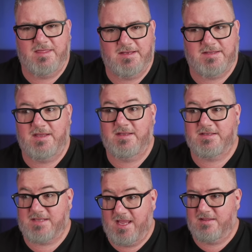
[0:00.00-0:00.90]
they did
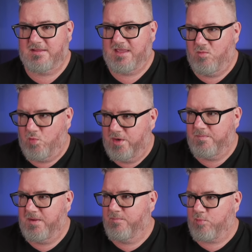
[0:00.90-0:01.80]
say that they
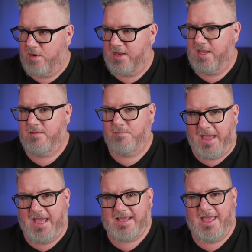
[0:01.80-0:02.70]
would be bringing back